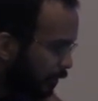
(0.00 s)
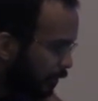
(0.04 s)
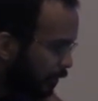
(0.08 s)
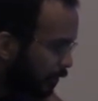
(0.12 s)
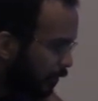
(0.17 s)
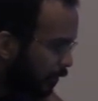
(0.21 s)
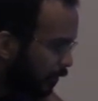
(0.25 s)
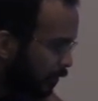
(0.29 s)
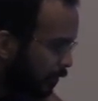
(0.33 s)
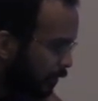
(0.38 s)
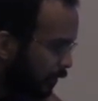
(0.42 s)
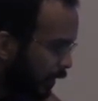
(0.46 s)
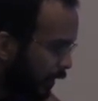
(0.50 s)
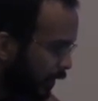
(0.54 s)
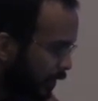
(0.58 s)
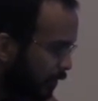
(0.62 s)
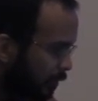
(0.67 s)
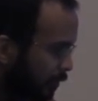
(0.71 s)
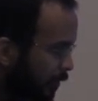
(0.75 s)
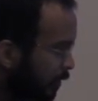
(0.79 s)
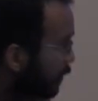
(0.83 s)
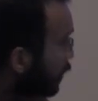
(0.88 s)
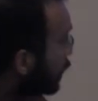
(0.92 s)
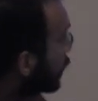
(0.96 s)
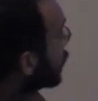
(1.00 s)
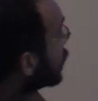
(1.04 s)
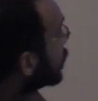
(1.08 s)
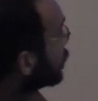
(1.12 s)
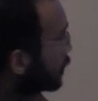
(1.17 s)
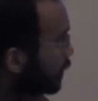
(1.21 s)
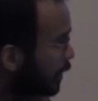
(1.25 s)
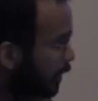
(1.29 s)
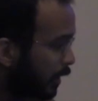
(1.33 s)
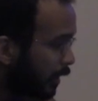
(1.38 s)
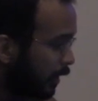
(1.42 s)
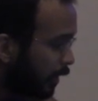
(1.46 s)
So those flags that we created at the
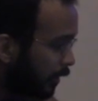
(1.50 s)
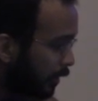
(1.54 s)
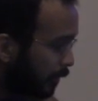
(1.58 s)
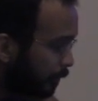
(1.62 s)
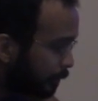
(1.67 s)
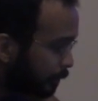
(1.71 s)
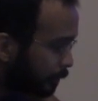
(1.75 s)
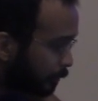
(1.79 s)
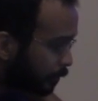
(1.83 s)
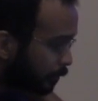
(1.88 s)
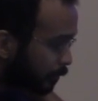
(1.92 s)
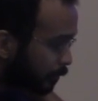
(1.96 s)
beginning,